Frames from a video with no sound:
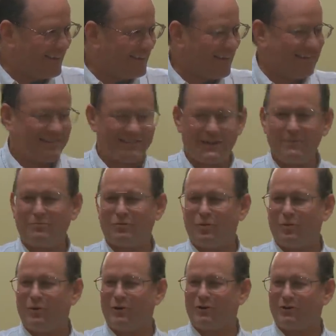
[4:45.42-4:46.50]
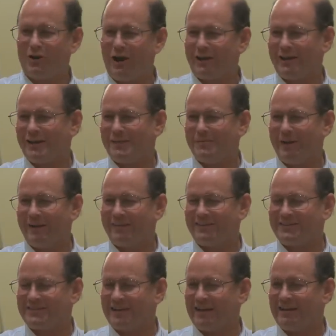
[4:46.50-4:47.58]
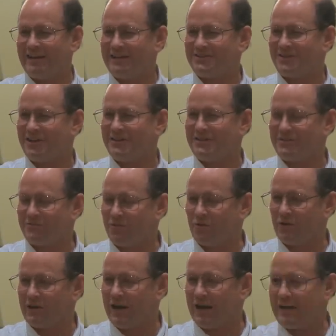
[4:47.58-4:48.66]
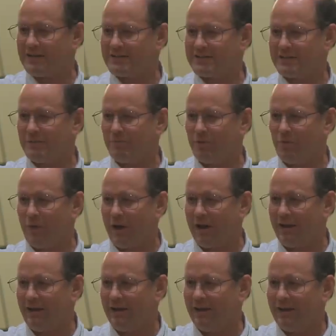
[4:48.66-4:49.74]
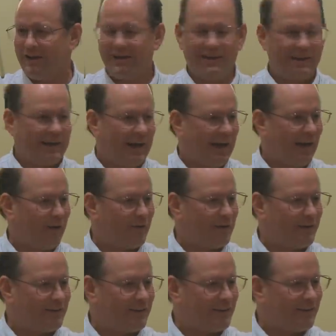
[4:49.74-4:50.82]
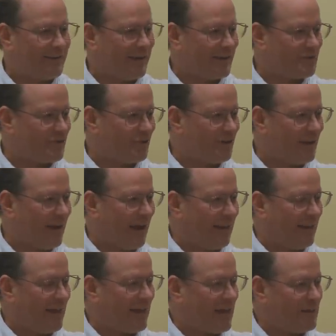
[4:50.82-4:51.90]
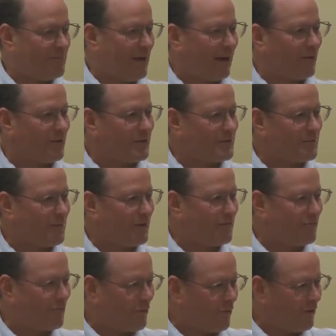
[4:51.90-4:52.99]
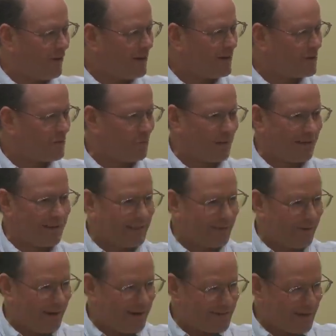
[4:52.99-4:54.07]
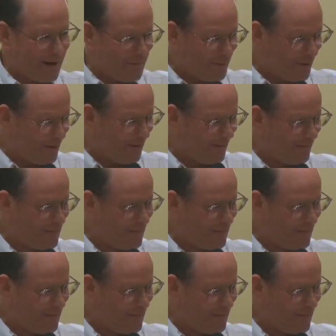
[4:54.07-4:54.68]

They skipped what we were talking about at the site, and I saw these four guys slip away out into the desert, and they came back with this big four-inch wiggly grasshopper.